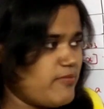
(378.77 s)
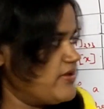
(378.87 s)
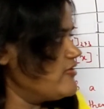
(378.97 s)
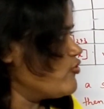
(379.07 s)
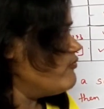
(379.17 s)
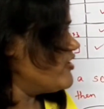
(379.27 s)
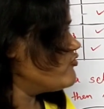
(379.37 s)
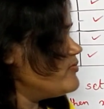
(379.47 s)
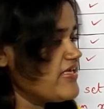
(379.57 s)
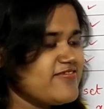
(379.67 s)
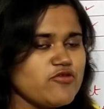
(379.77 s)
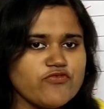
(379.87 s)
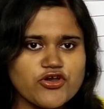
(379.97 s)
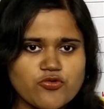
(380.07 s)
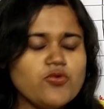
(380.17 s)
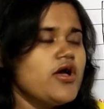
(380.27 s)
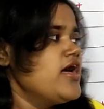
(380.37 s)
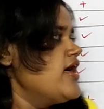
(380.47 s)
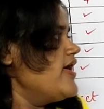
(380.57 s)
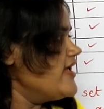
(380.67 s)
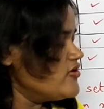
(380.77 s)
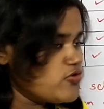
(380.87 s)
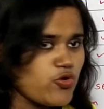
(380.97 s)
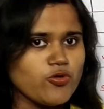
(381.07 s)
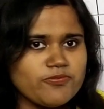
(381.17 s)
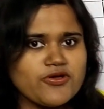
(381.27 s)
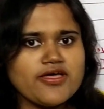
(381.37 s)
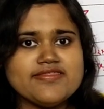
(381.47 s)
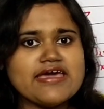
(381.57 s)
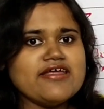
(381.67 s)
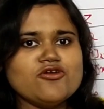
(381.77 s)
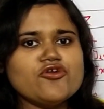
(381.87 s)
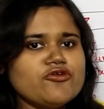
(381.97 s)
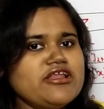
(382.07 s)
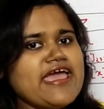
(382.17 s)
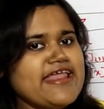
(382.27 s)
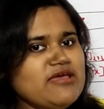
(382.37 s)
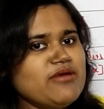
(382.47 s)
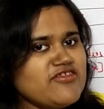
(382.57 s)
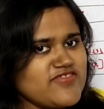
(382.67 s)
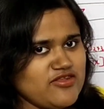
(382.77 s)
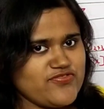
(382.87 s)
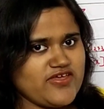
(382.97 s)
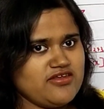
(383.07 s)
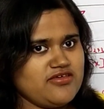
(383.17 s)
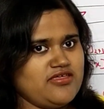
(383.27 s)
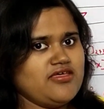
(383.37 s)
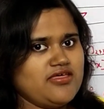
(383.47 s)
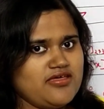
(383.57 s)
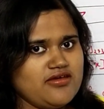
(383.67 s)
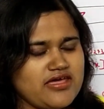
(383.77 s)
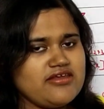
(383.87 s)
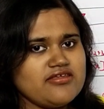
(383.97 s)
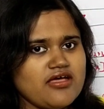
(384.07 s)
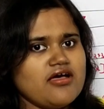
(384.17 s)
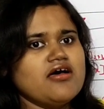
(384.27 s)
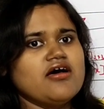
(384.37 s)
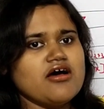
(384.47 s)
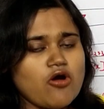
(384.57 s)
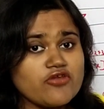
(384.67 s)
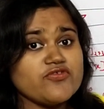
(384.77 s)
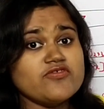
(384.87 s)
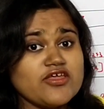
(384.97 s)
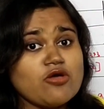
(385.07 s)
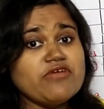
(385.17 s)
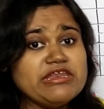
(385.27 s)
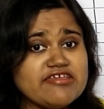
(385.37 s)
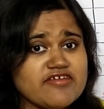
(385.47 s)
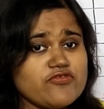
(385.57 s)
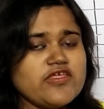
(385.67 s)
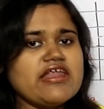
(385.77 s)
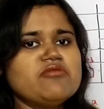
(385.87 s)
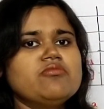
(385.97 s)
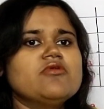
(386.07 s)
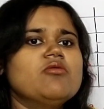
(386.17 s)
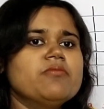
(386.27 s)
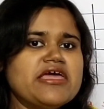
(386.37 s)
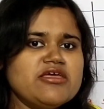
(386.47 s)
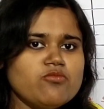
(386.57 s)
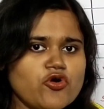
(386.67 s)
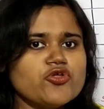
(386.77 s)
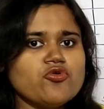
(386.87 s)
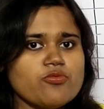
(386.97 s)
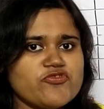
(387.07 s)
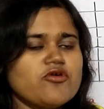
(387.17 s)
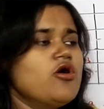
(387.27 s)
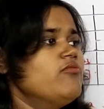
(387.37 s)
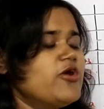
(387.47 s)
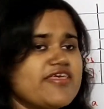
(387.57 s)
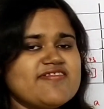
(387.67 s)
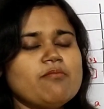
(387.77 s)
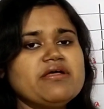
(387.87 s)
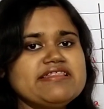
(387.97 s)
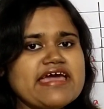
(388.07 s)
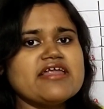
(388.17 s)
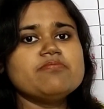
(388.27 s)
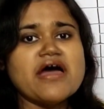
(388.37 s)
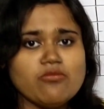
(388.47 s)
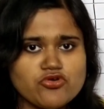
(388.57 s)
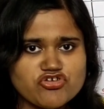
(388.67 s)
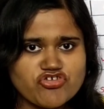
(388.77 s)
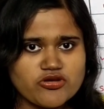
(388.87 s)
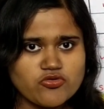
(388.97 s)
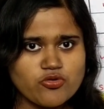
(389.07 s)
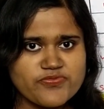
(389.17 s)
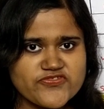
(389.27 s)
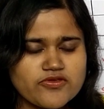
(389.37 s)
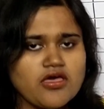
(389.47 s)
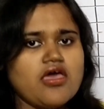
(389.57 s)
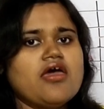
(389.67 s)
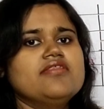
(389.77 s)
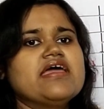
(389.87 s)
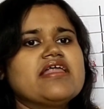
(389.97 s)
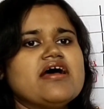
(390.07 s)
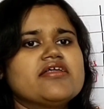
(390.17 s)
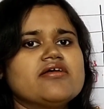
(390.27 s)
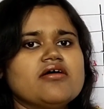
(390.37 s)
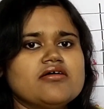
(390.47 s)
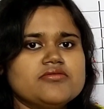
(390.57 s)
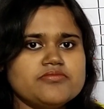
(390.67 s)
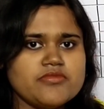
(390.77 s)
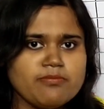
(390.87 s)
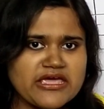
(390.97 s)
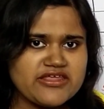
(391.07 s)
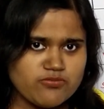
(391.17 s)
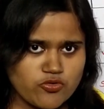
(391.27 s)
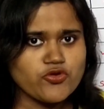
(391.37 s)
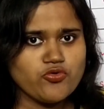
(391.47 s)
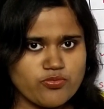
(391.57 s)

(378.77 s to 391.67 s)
example group, it will be easy for you. In group, there are not only elements in set, right? Or set of integers. There are many more groups. For example, there are permutation groups. There are many more